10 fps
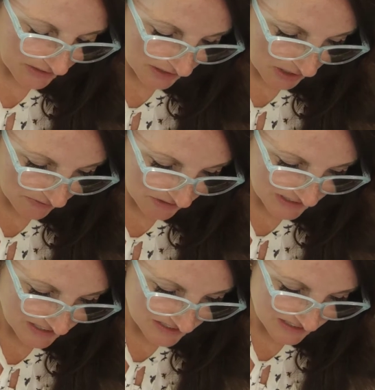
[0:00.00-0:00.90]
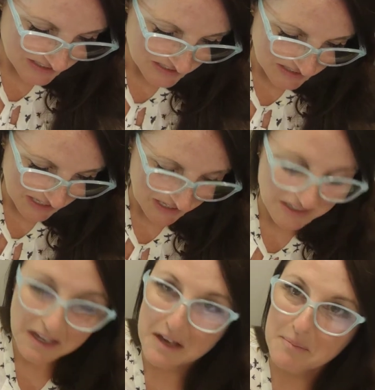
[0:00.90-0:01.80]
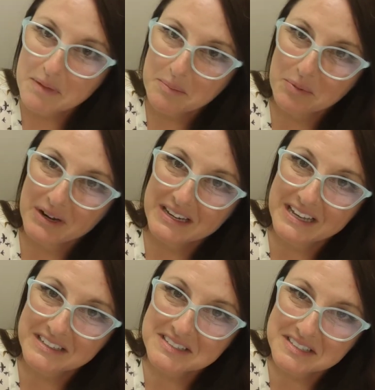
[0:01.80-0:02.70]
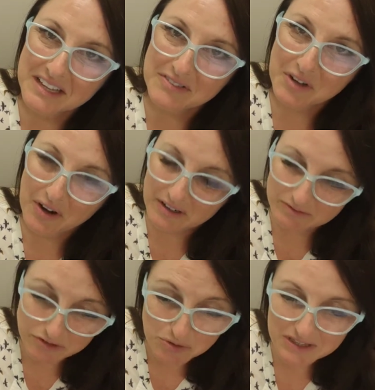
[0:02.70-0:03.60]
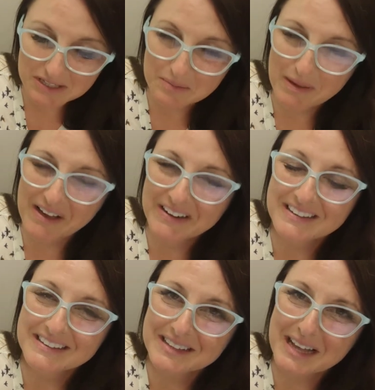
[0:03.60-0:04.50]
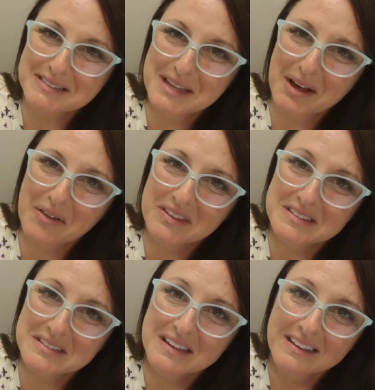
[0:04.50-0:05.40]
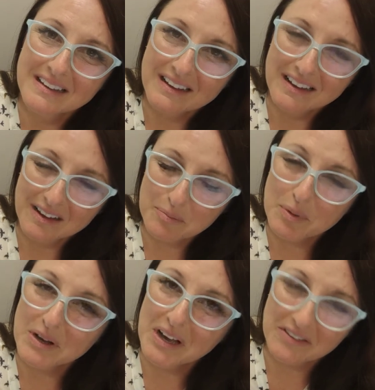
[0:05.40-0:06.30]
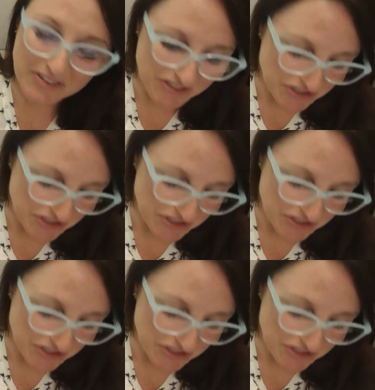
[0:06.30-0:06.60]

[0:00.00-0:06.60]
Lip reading: the cover is a skin, a membrane, and a safeguard. If you think about it, that's how this book cover